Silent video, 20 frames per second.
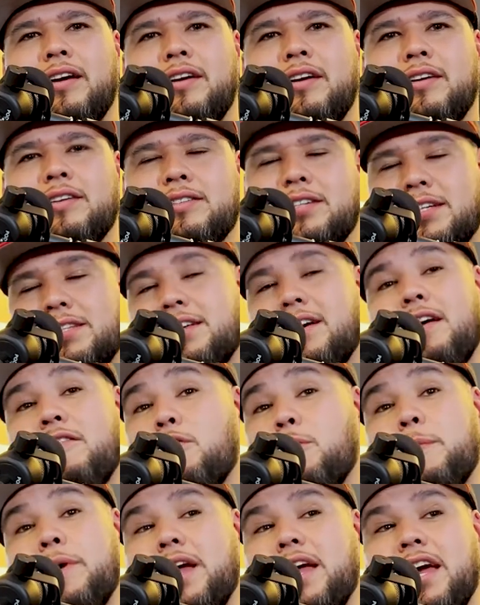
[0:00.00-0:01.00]
it's like the
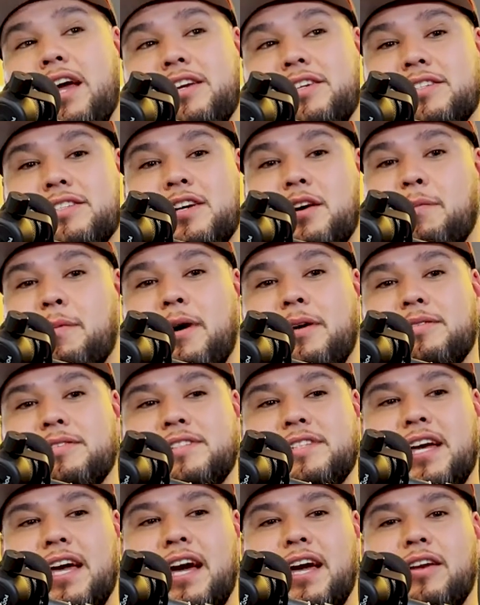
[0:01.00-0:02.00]
government can't just come out and
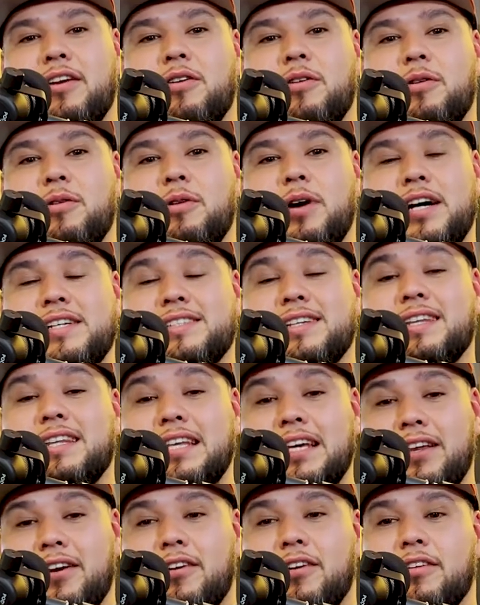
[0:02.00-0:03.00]
say, I know as a
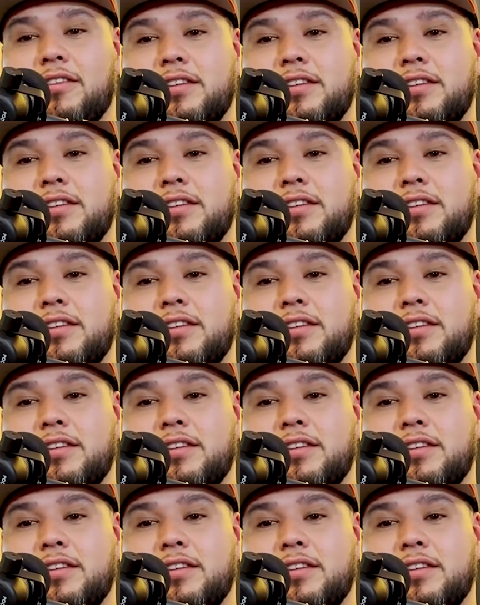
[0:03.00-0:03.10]
leader,